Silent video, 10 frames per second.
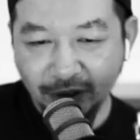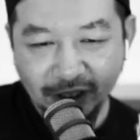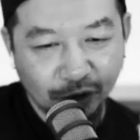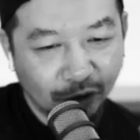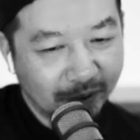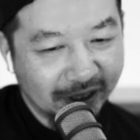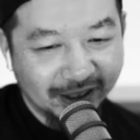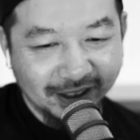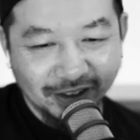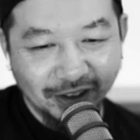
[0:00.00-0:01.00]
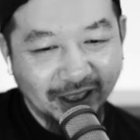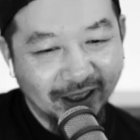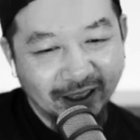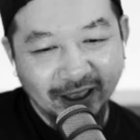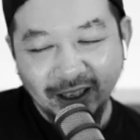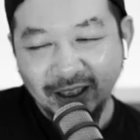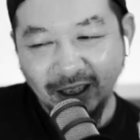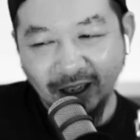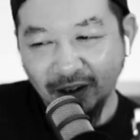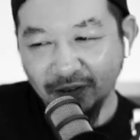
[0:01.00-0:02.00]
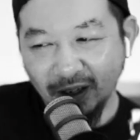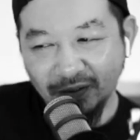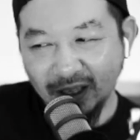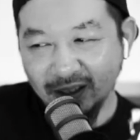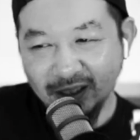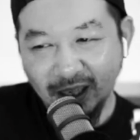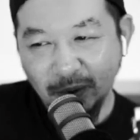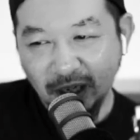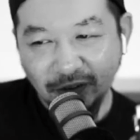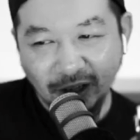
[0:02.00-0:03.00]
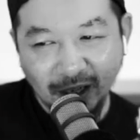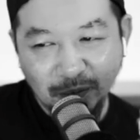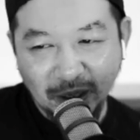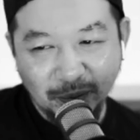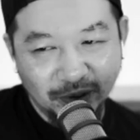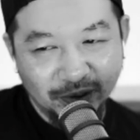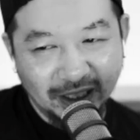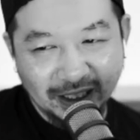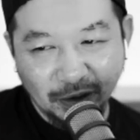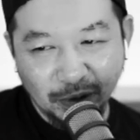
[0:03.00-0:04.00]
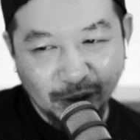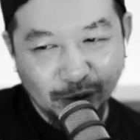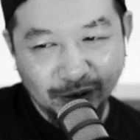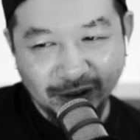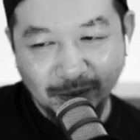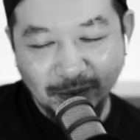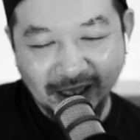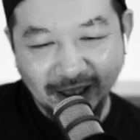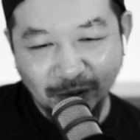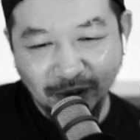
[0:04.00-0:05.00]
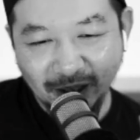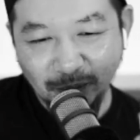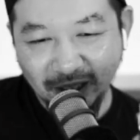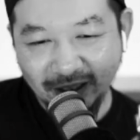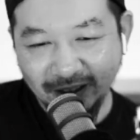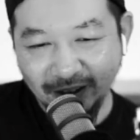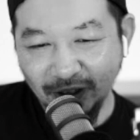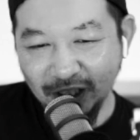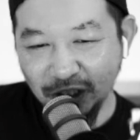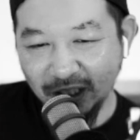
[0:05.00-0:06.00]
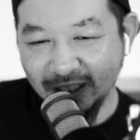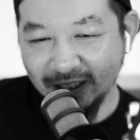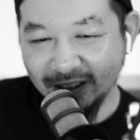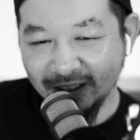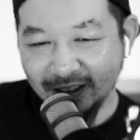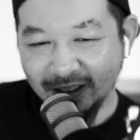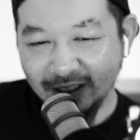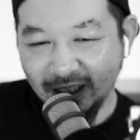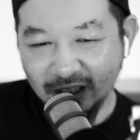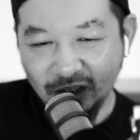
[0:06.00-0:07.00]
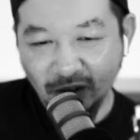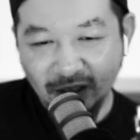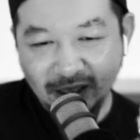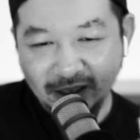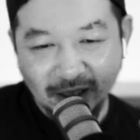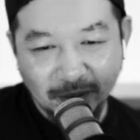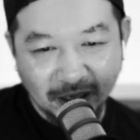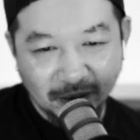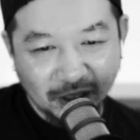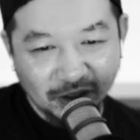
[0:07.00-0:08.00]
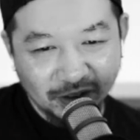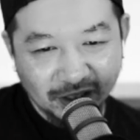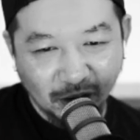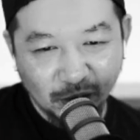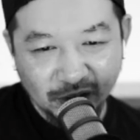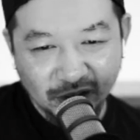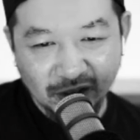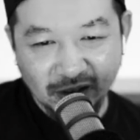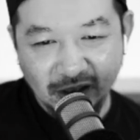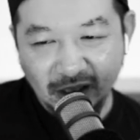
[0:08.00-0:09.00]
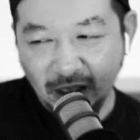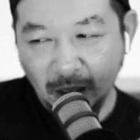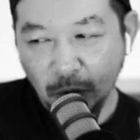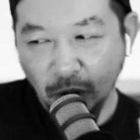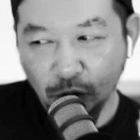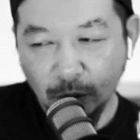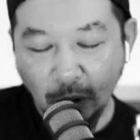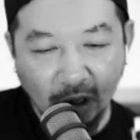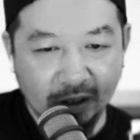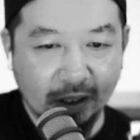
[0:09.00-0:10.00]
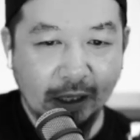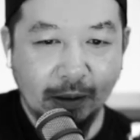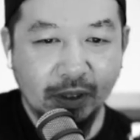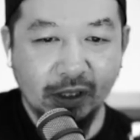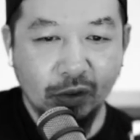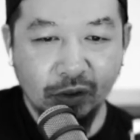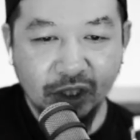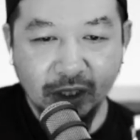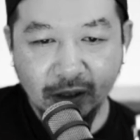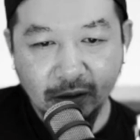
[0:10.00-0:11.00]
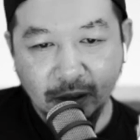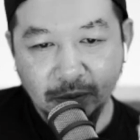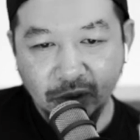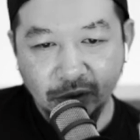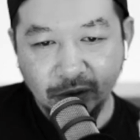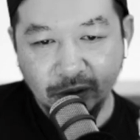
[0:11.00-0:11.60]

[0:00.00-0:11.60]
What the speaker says: It's your business. I've done the same, man. I've hired people and they were cool to begin with, but eventually they just got lazy, man, because I'm not a good boss. Like, I'm just too chill and too...